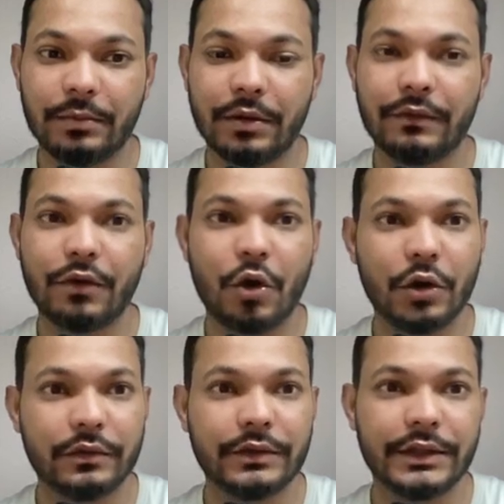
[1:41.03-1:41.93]
up of
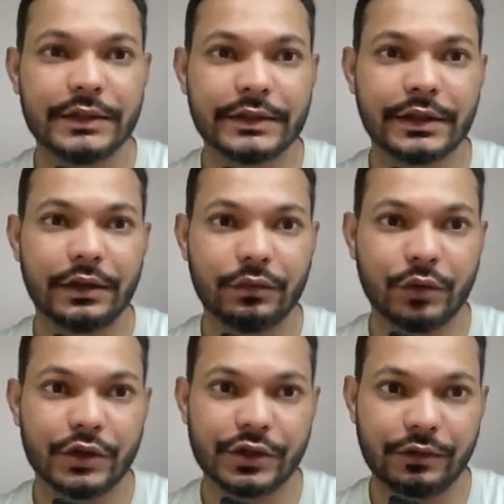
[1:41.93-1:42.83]
all of these
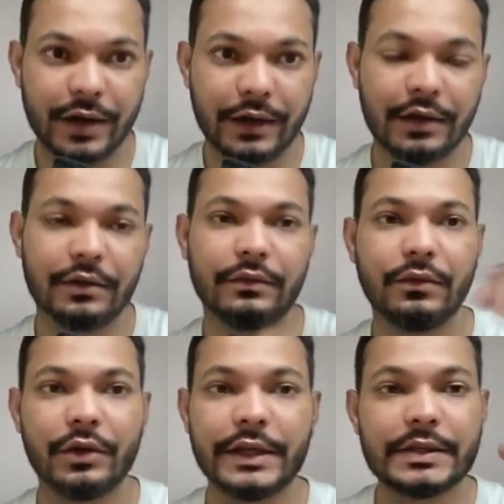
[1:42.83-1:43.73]
conversion data
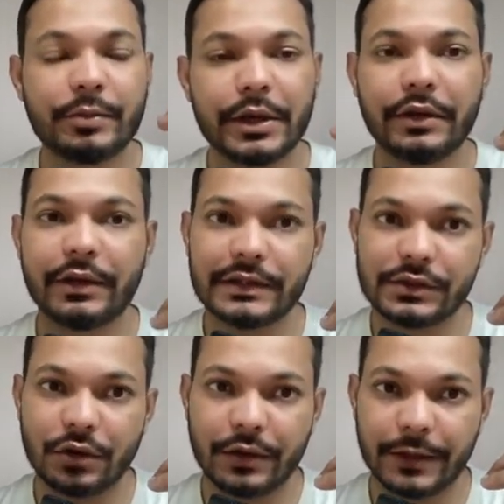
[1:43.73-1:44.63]
for
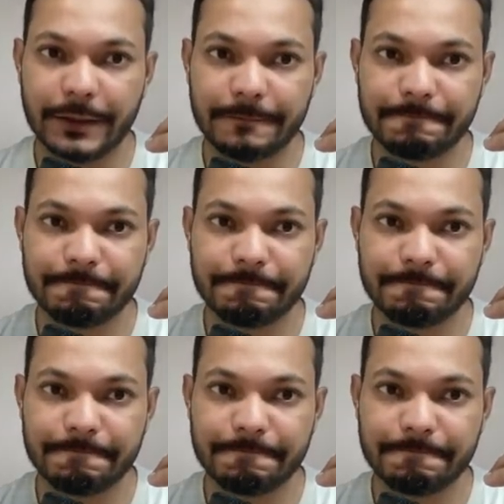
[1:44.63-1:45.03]
sprintrails.in.